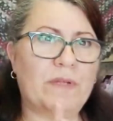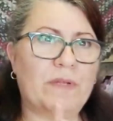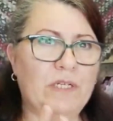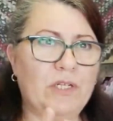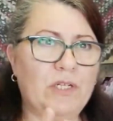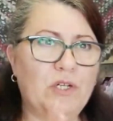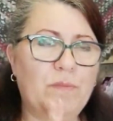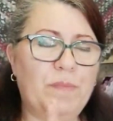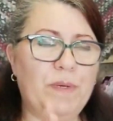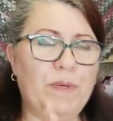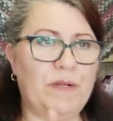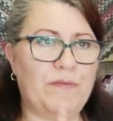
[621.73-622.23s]
a
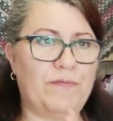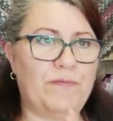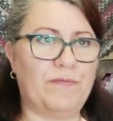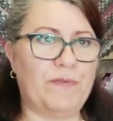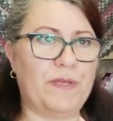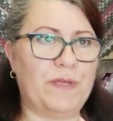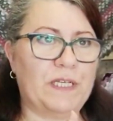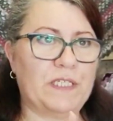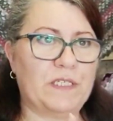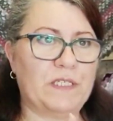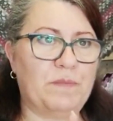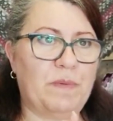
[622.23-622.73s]
little bit of
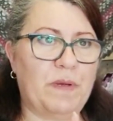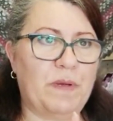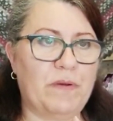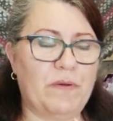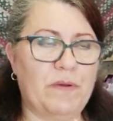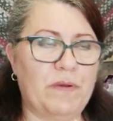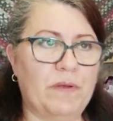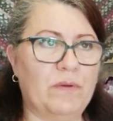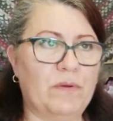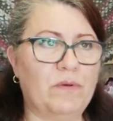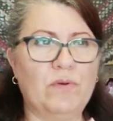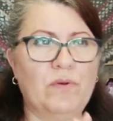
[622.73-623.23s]

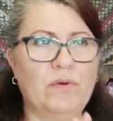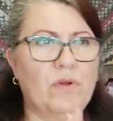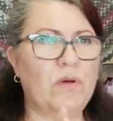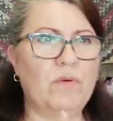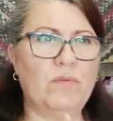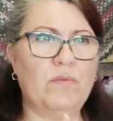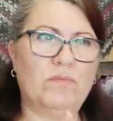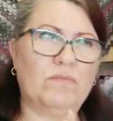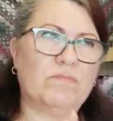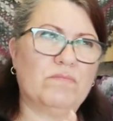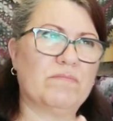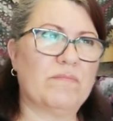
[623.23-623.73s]
experience, not
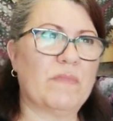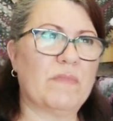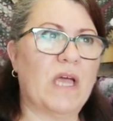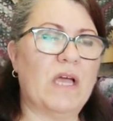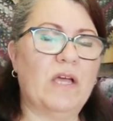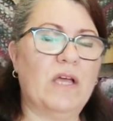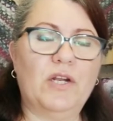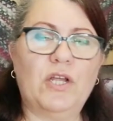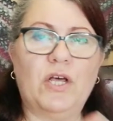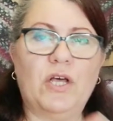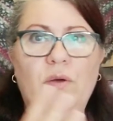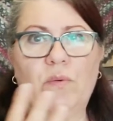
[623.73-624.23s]

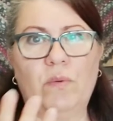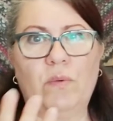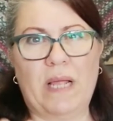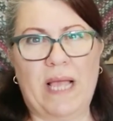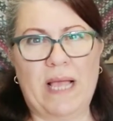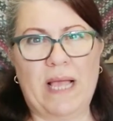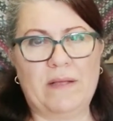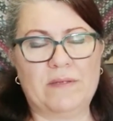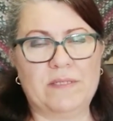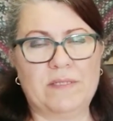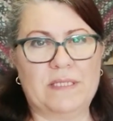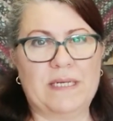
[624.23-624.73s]

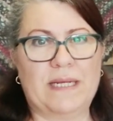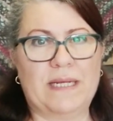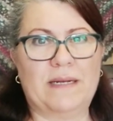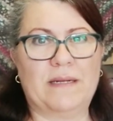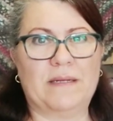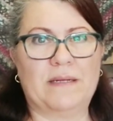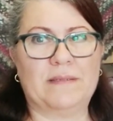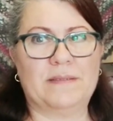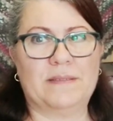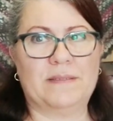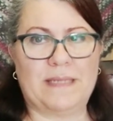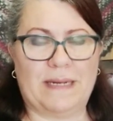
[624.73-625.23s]
how I
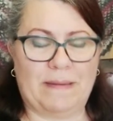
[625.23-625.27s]
started